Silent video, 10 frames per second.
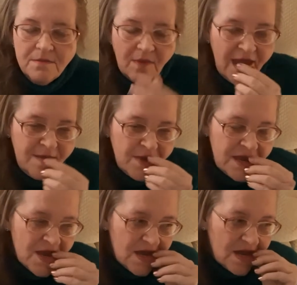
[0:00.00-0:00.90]

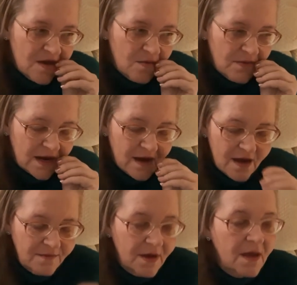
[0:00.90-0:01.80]
Amy, oh my
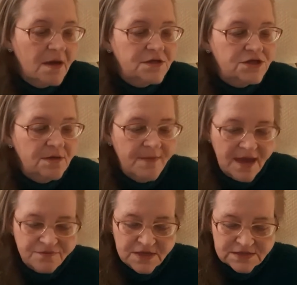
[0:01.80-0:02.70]
God. She
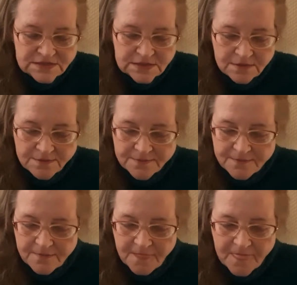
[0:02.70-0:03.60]
made this
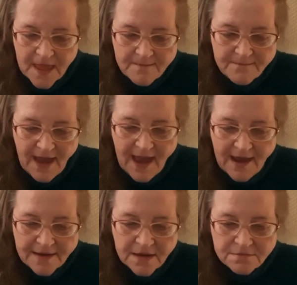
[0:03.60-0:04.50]

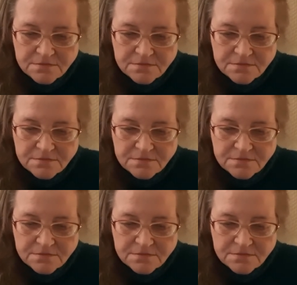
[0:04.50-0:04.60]
bag.